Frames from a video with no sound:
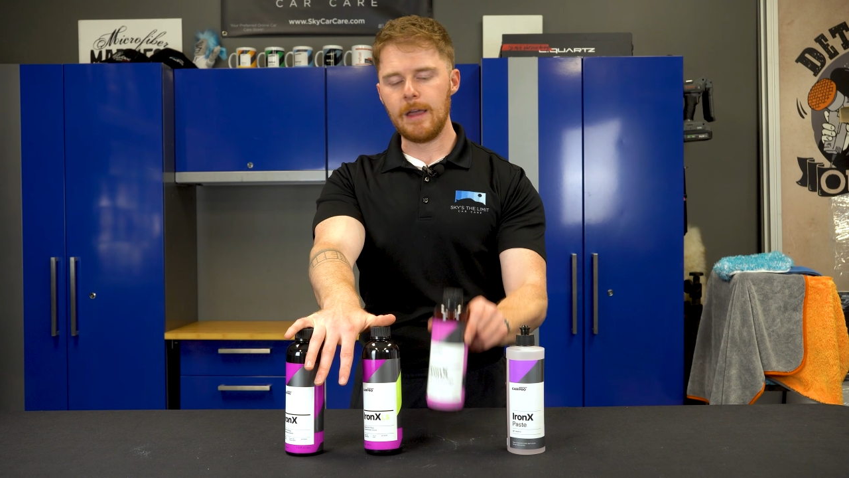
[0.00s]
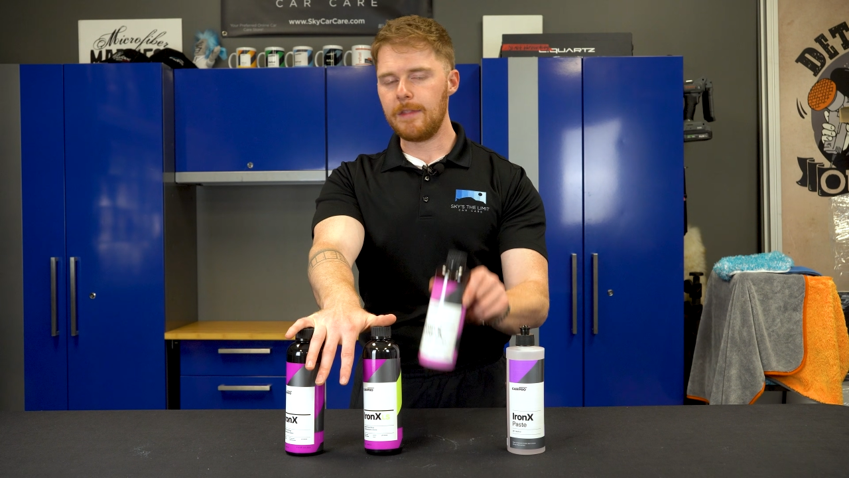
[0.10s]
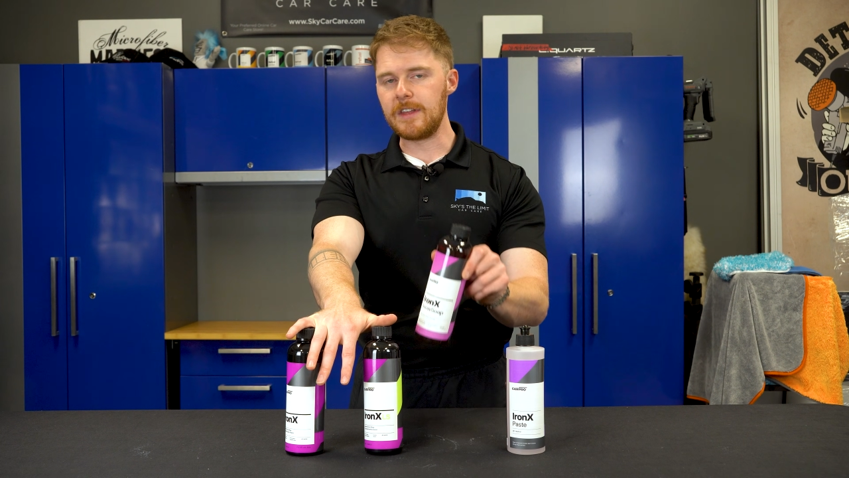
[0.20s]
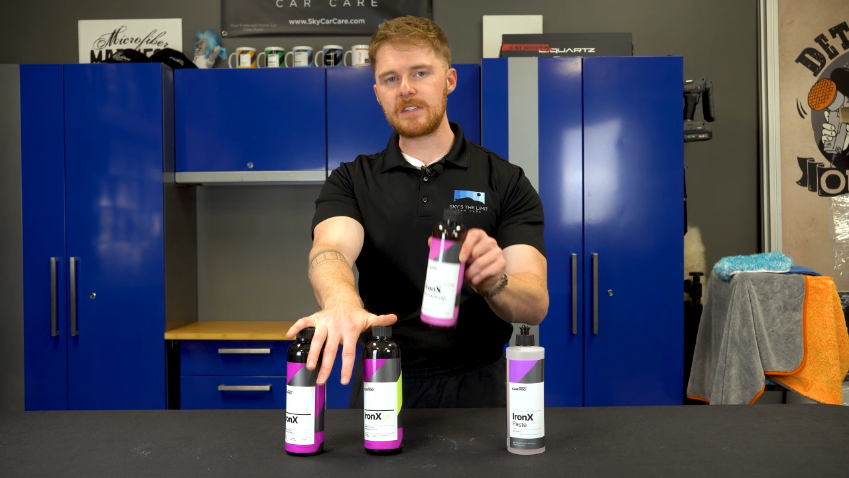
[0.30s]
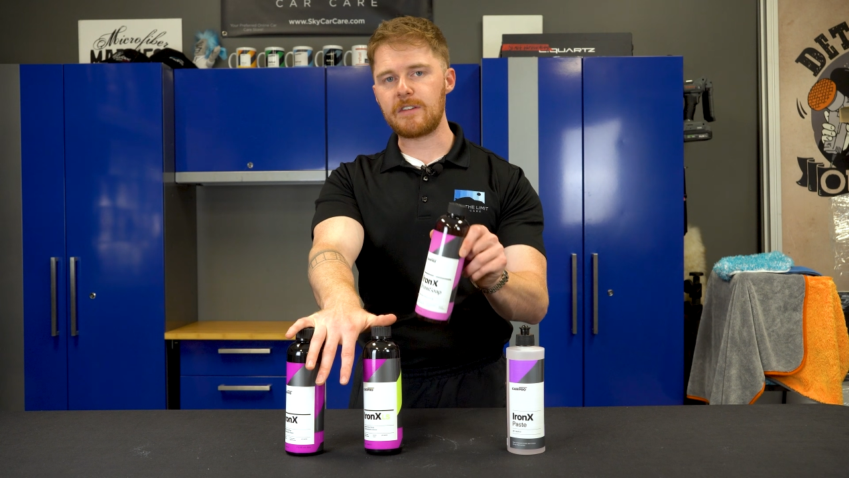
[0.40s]

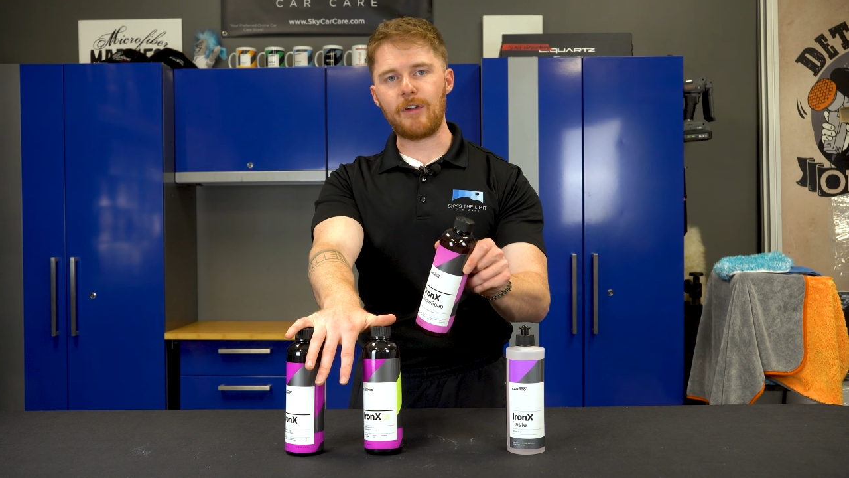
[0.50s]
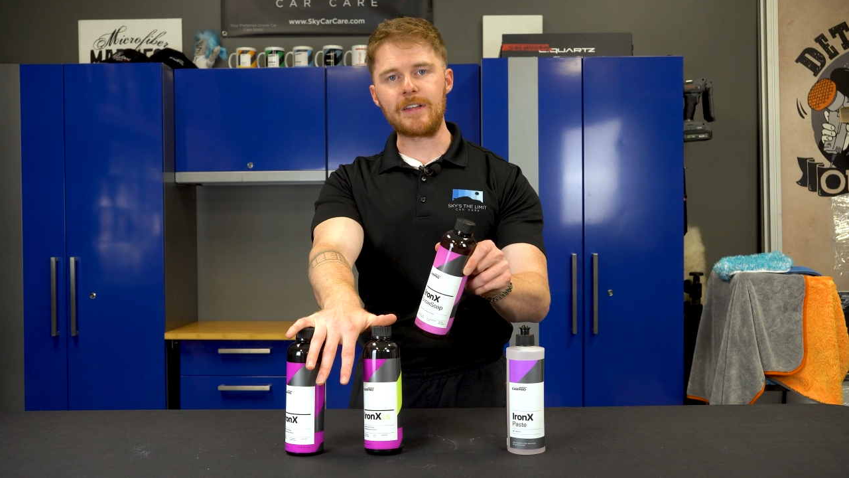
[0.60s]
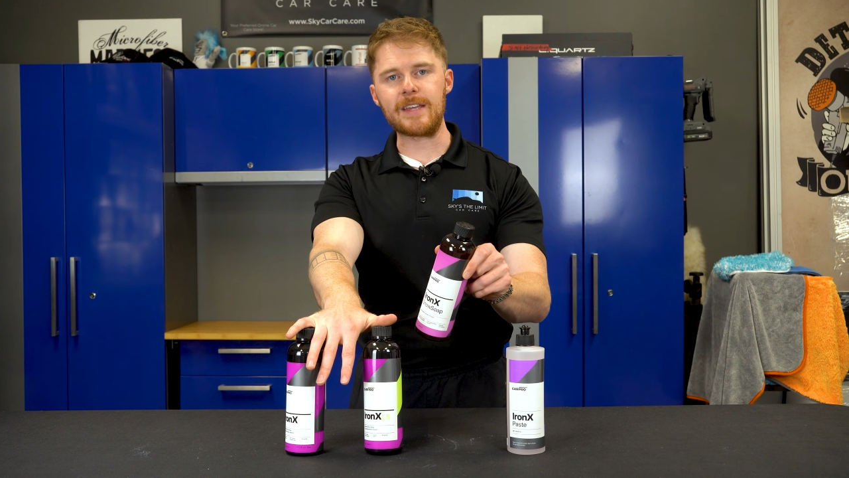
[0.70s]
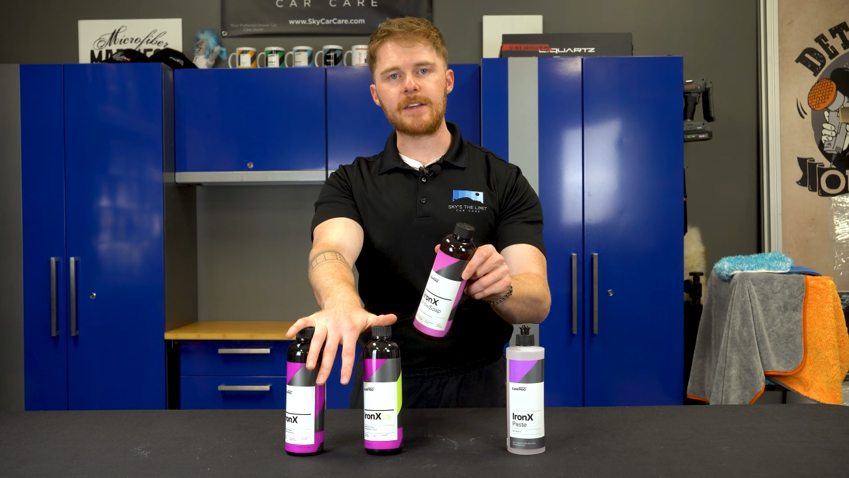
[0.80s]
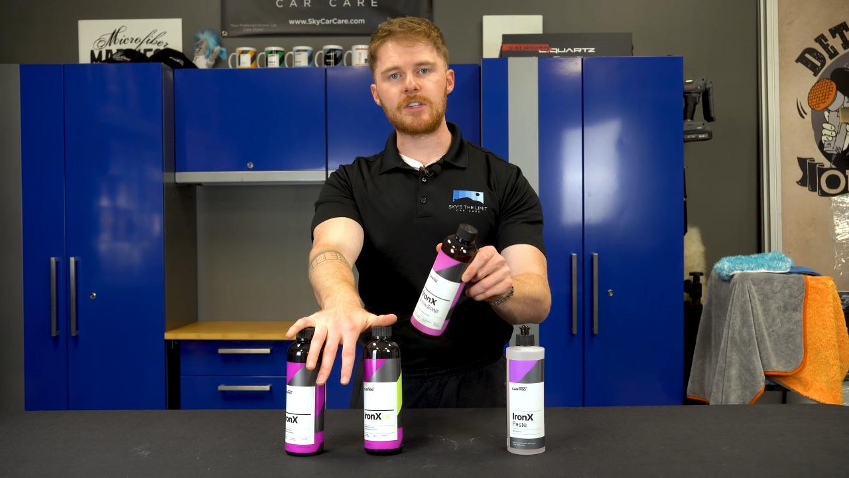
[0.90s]
This is a
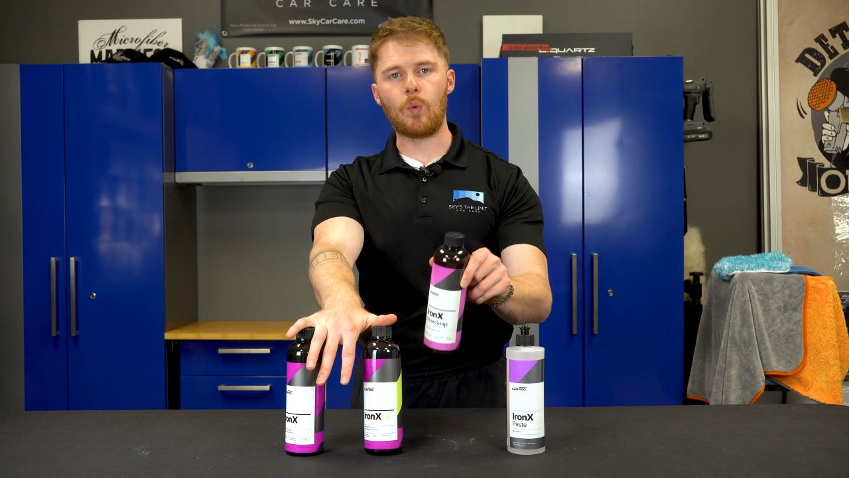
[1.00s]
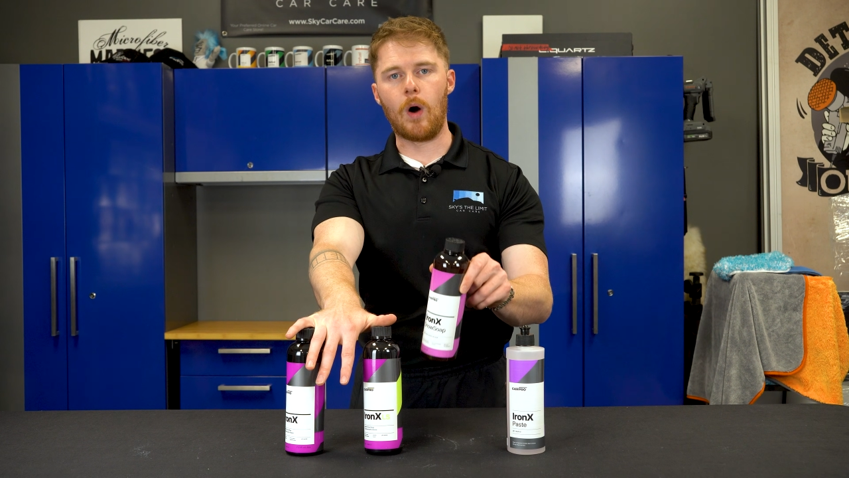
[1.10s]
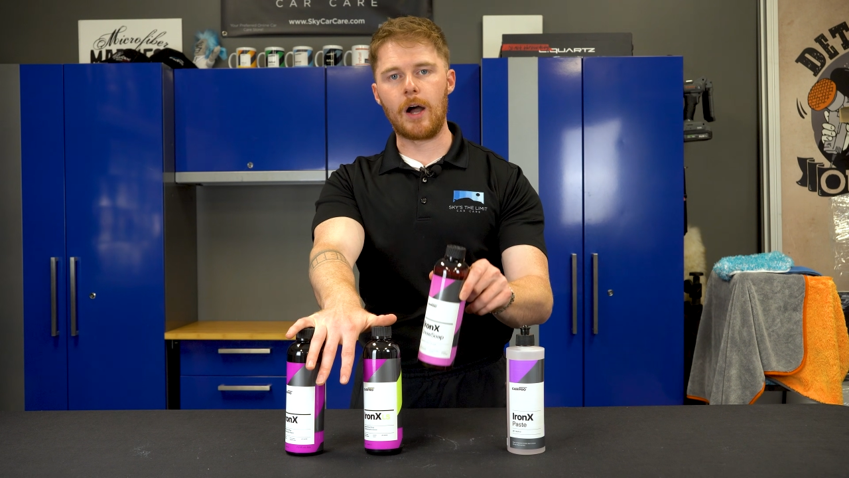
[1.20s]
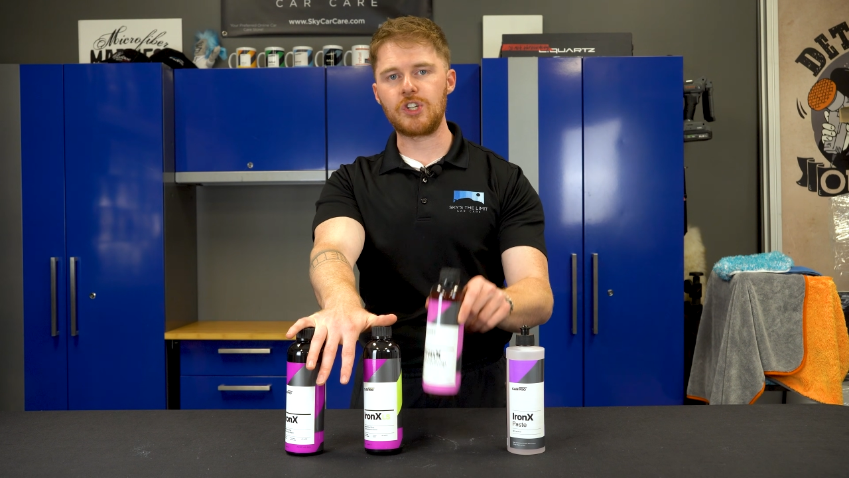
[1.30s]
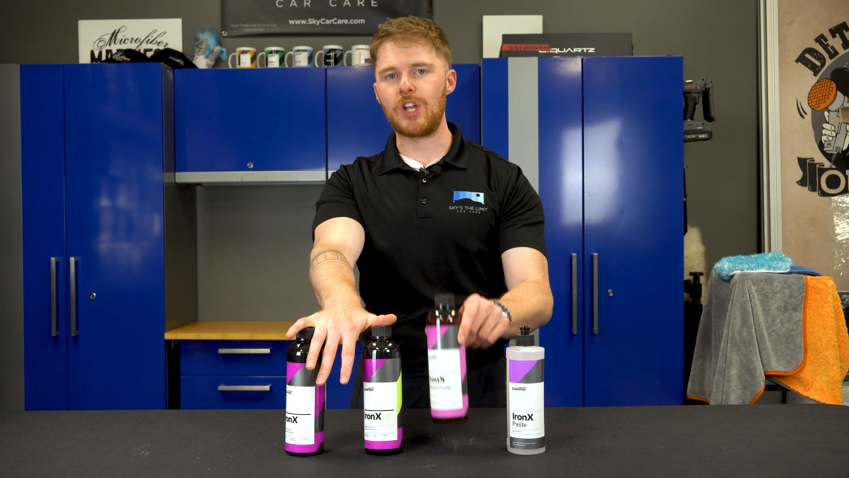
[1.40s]
fantastic
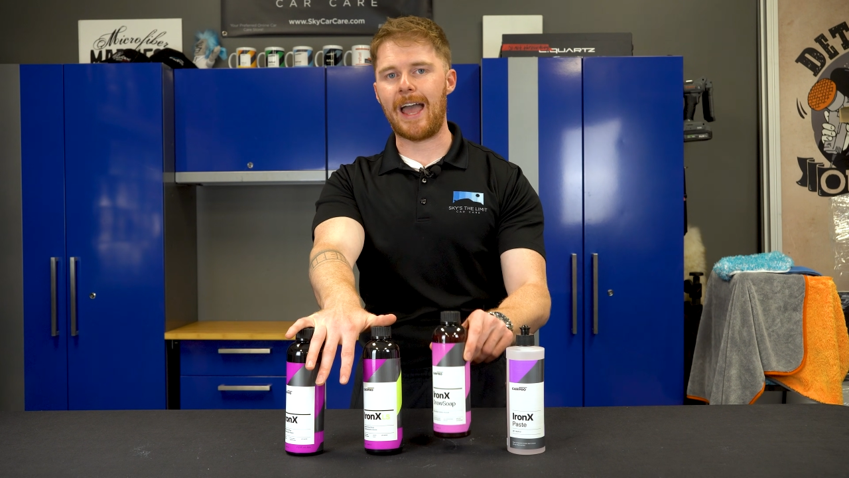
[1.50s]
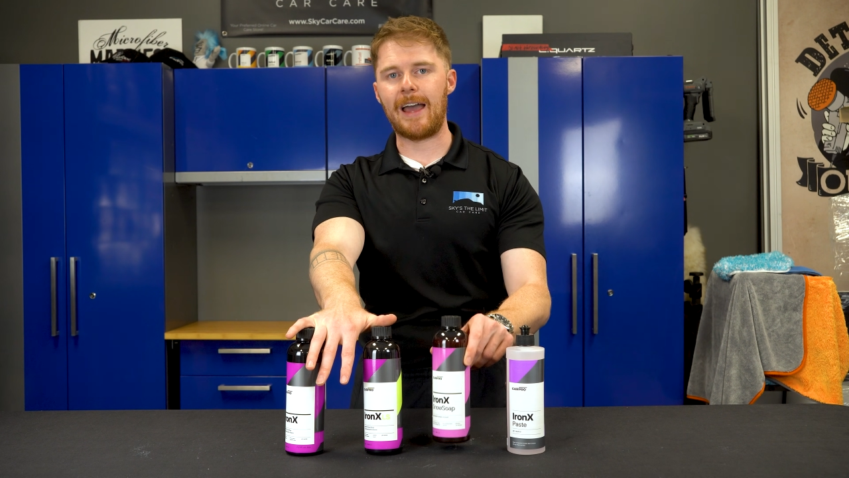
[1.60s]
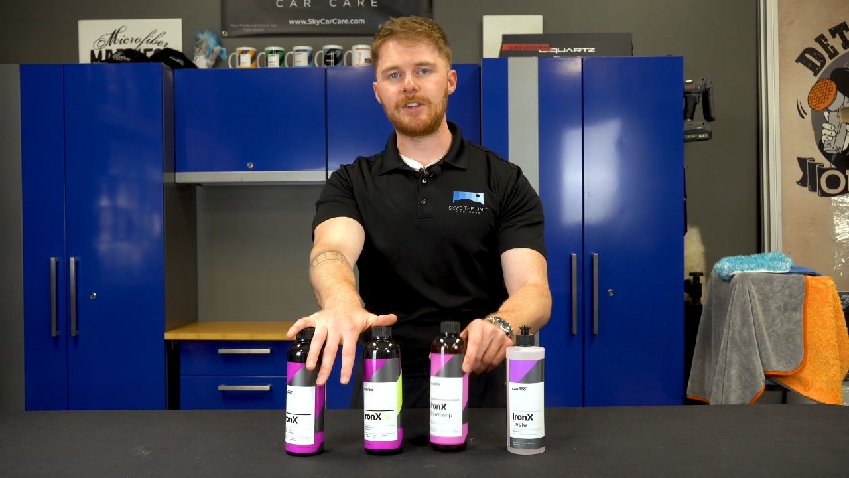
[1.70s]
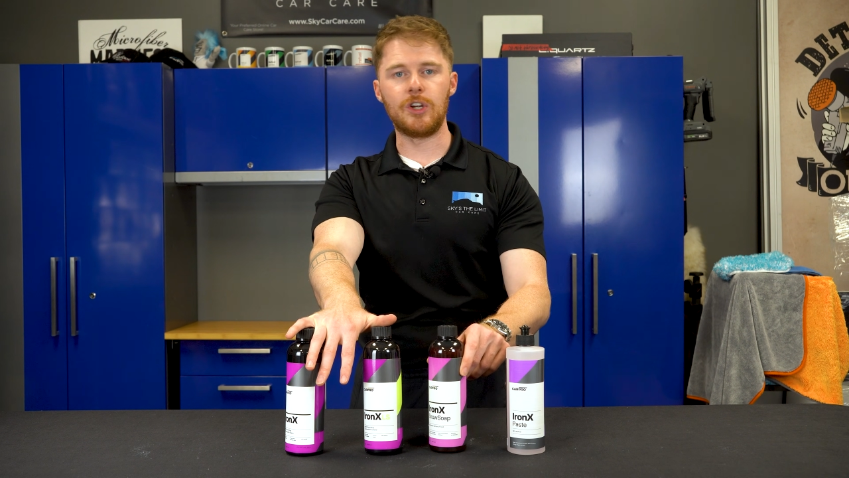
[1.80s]
wash to add